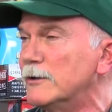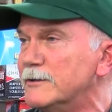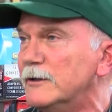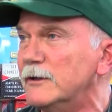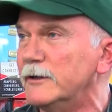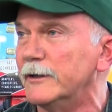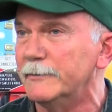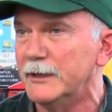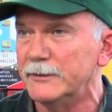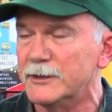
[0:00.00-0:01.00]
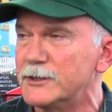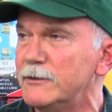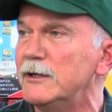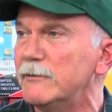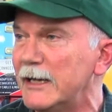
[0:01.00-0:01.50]
is the
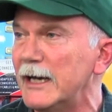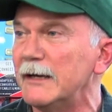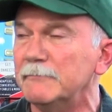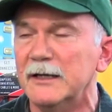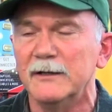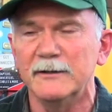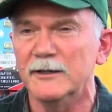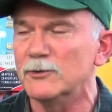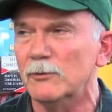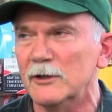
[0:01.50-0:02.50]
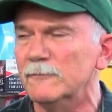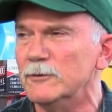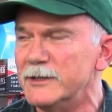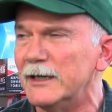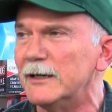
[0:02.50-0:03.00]
studio guy and does a
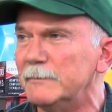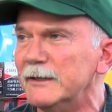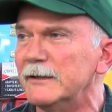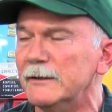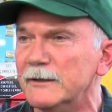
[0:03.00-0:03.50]
wonderful job. And